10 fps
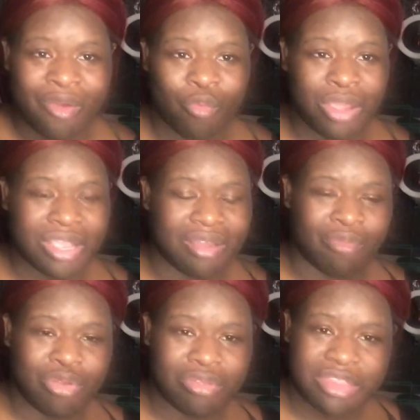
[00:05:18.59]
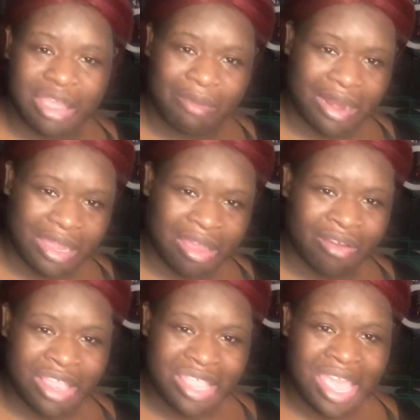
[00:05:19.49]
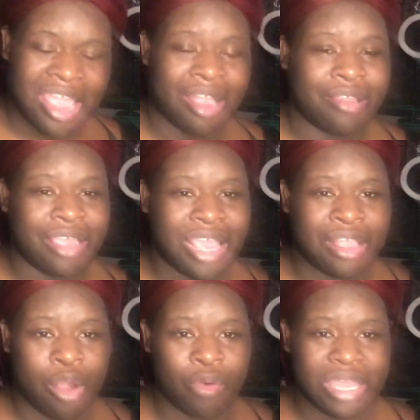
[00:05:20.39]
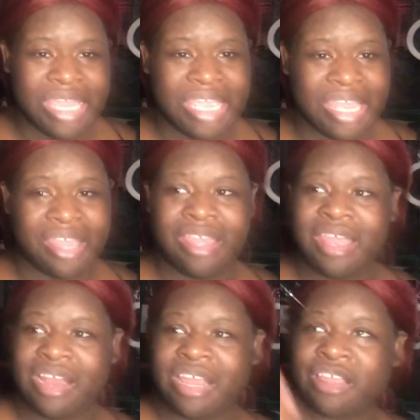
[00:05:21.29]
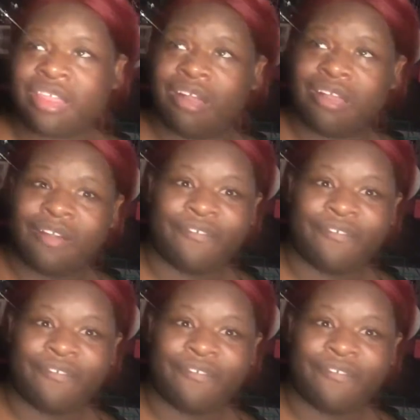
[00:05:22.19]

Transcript: like, when you step right there, all that tile, it go in. Then something come